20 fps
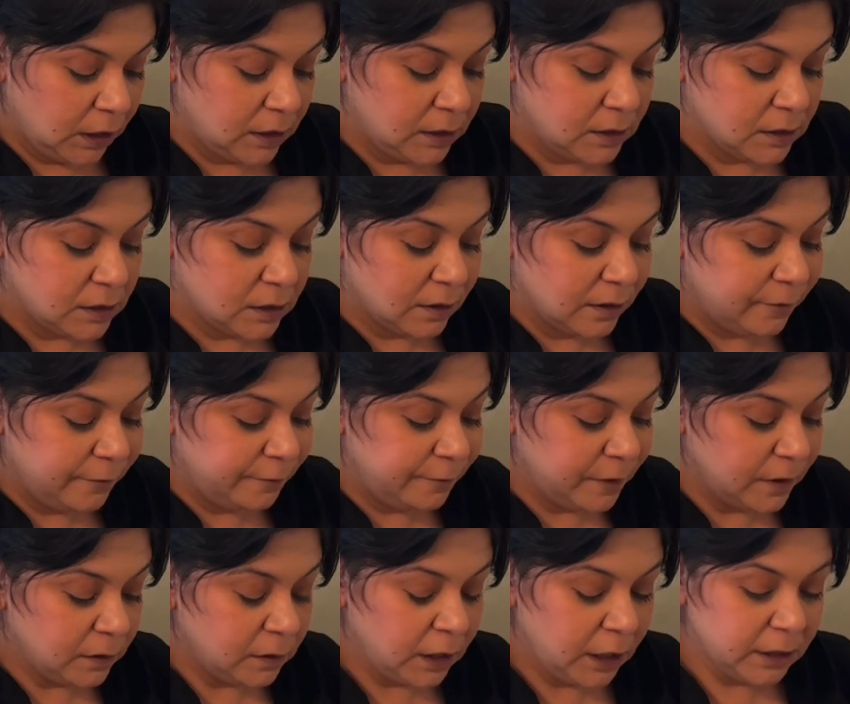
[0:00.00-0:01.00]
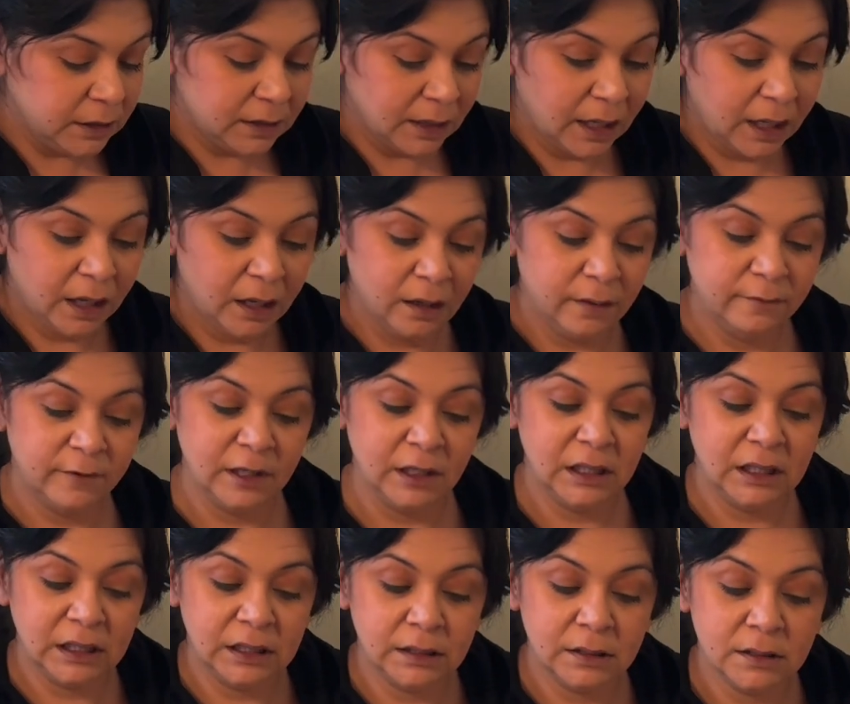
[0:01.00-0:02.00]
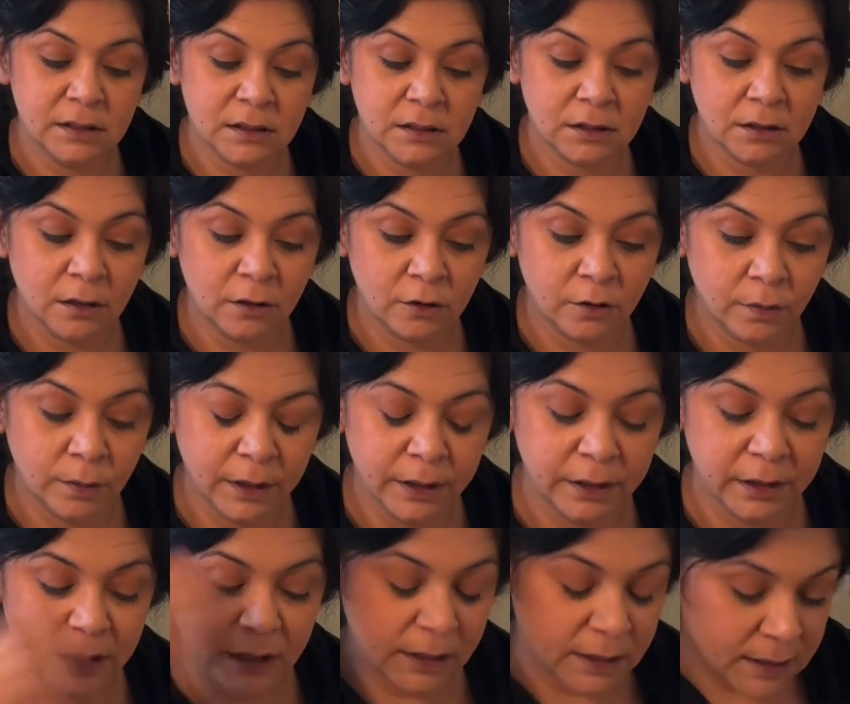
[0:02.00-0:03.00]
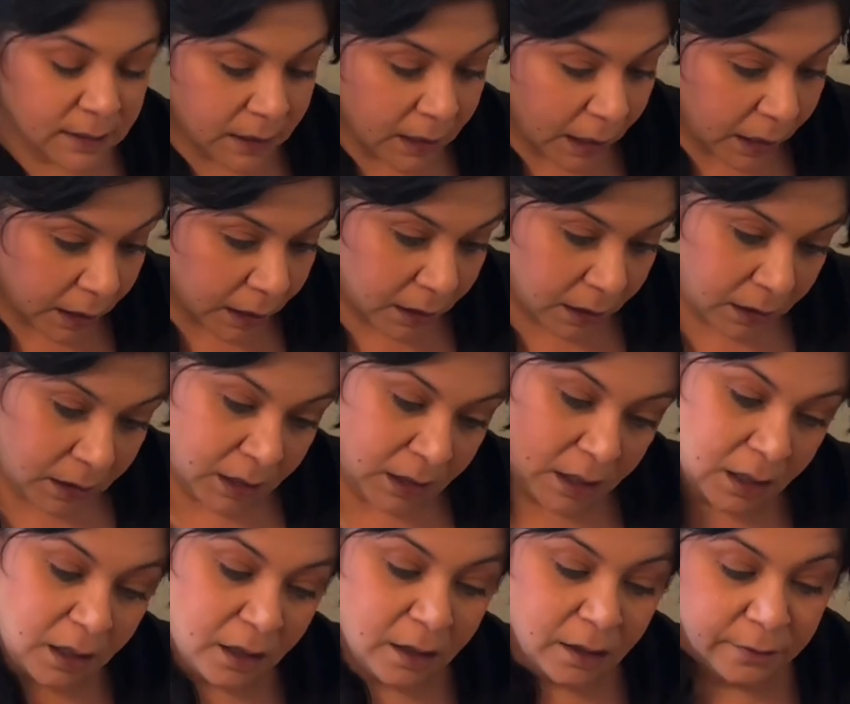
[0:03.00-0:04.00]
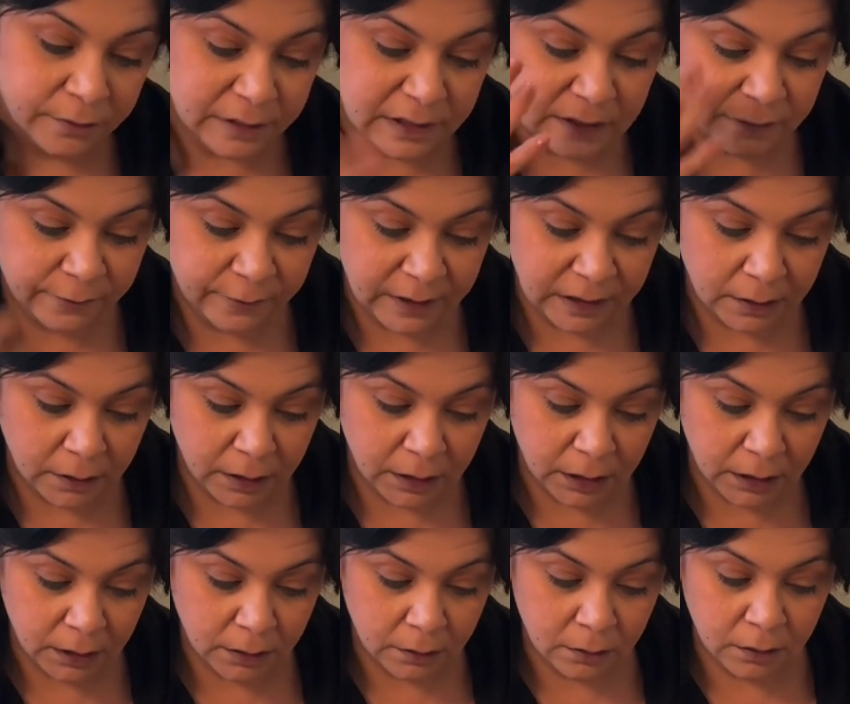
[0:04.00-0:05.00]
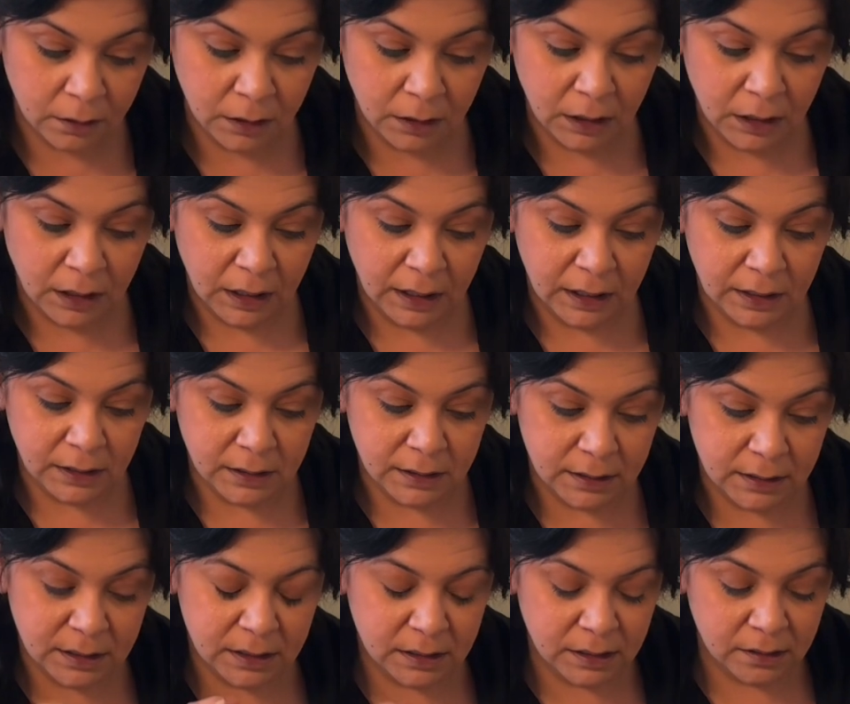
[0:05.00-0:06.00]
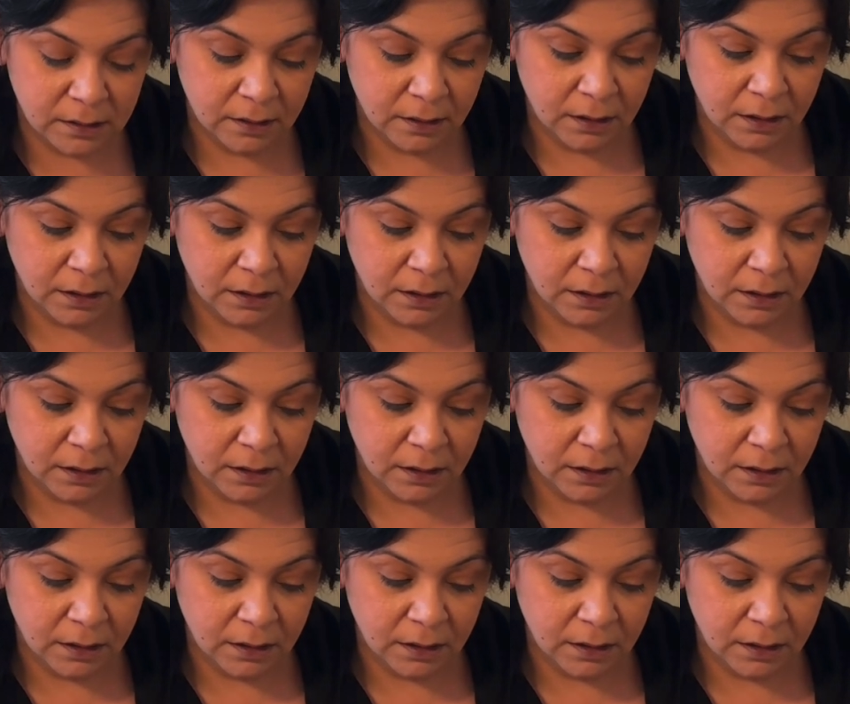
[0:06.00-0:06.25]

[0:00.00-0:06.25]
So I feel like the heaviness, Aquarius, that I was feeling is